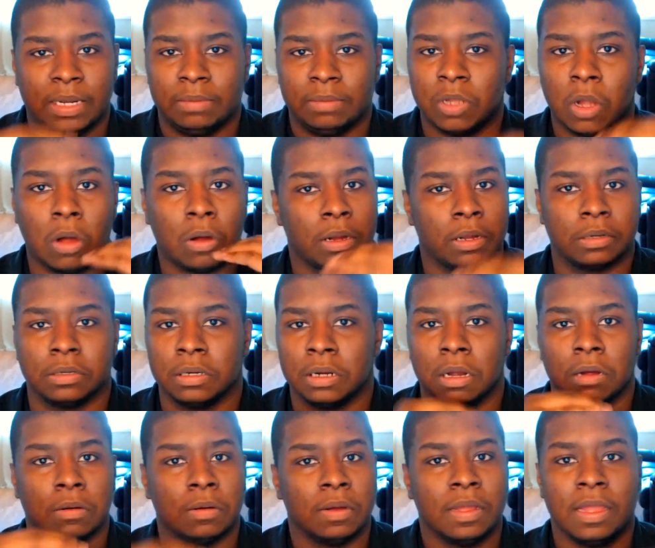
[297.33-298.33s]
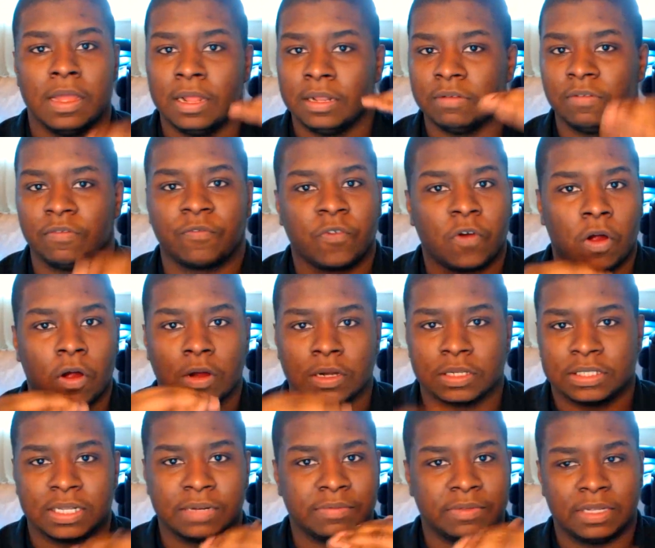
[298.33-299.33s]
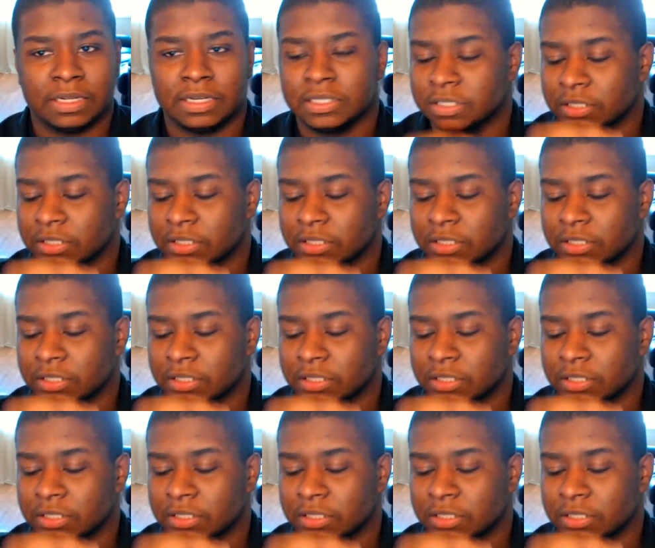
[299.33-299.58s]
Leapdogging, you know, the frogs and everything.